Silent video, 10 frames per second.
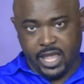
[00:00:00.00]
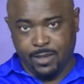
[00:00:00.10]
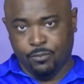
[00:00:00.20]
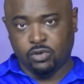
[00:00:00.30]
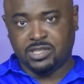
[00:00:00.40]

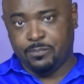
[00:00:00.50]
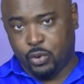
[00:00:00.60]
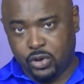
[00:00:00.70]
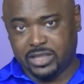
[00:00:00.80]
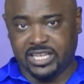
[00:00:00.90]
And most
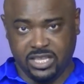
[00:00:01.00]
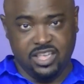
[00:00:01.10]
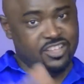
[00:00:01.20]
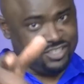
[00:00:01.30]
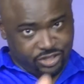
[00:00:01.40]
importantly,
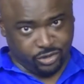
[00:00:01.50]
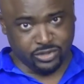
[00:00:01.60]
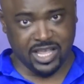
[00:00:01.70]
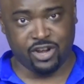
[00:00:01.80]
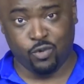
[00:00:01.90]
to those
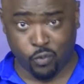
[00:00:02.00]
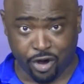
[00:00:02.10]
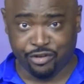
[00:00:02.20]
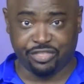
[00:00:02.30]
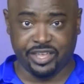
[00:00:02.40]
that are
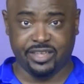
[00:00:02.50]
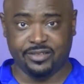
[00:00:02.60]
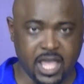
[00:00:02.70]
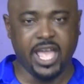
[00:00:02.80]
worthy.